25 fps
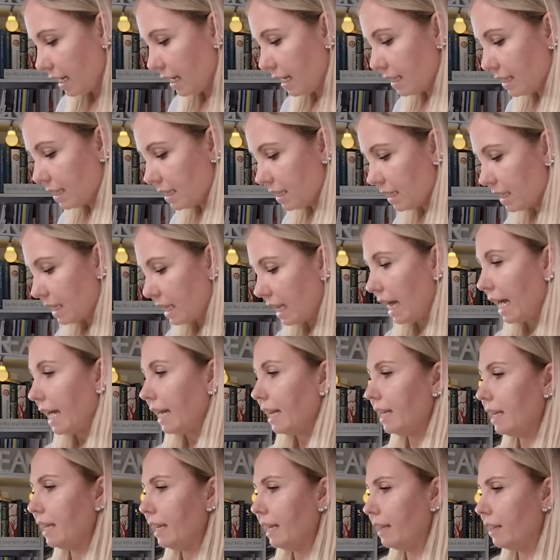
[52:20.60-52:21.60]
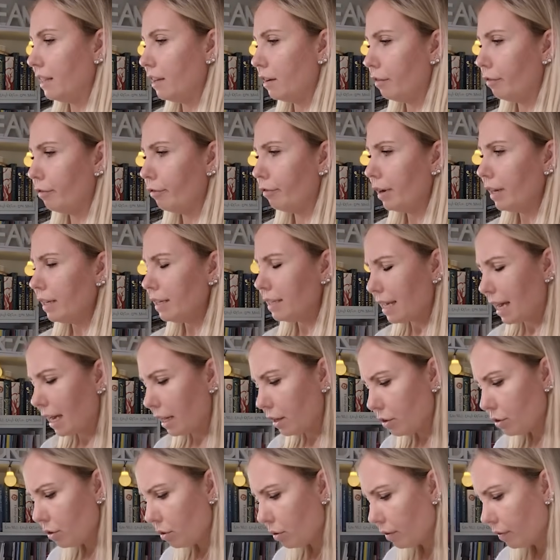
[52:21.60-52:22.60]
slightly different. I
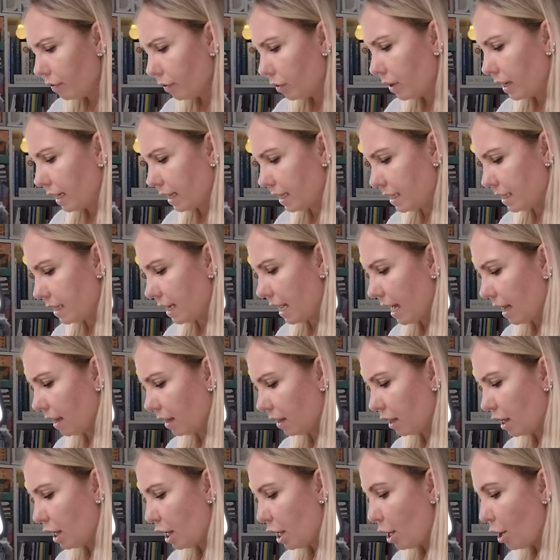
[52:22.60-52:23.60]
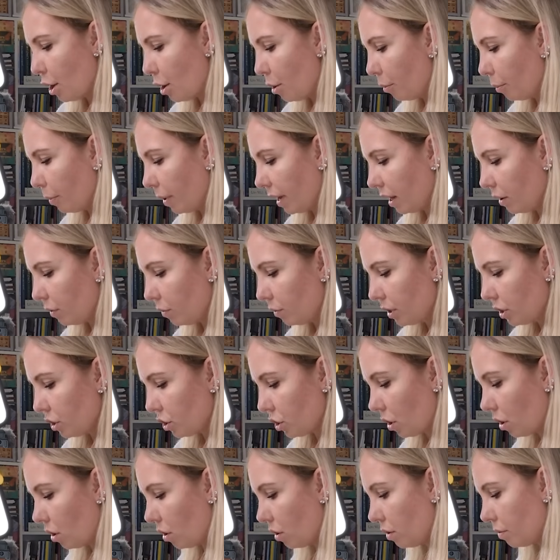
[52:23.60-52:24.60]
don't know if you can tell, but I wish,
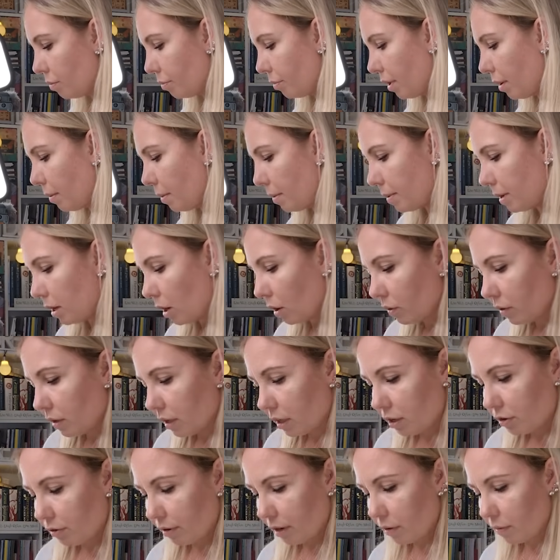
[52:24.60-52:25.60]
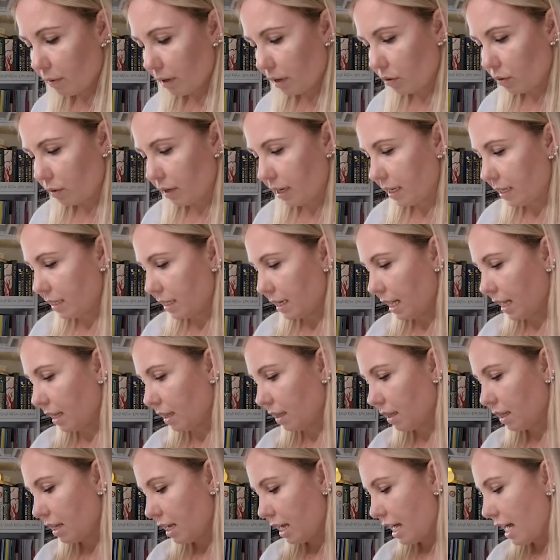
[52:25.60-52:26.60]
probably on the green one you can
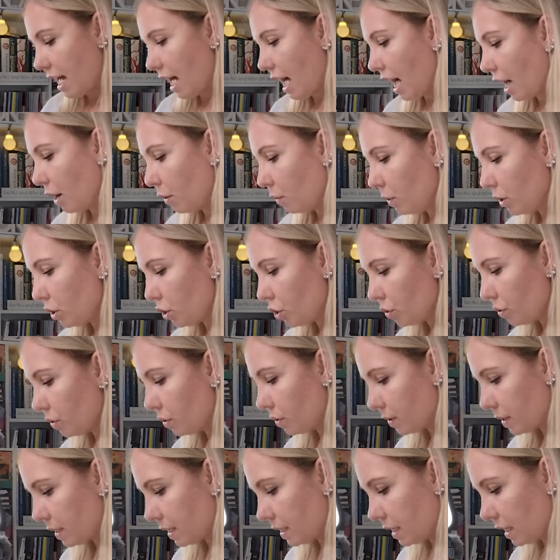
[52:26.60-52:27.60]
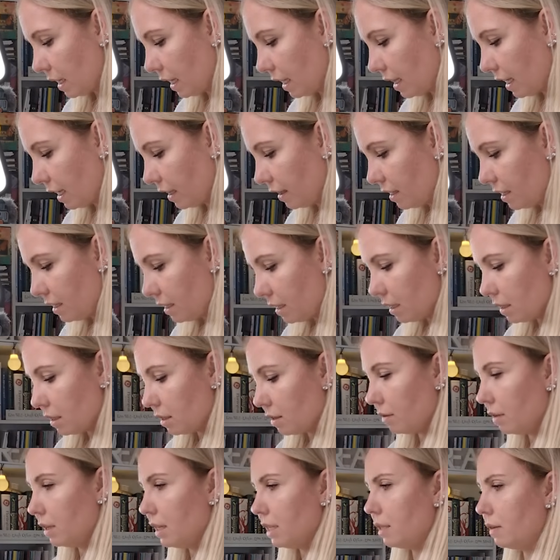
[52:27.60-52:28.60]
tell. I wish you to see that
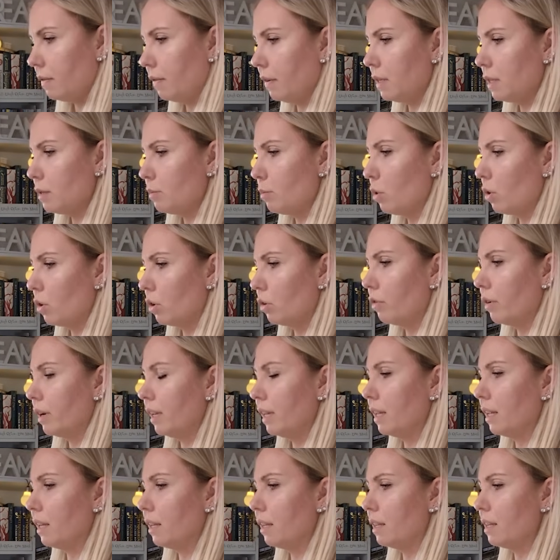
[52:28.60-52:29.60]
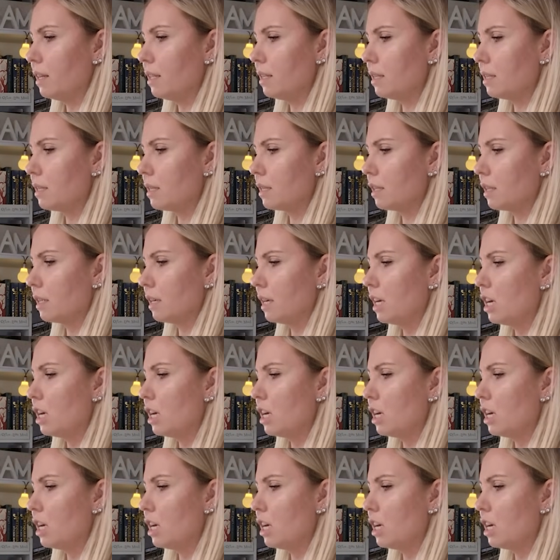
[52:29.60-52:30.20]
this feels more green than this.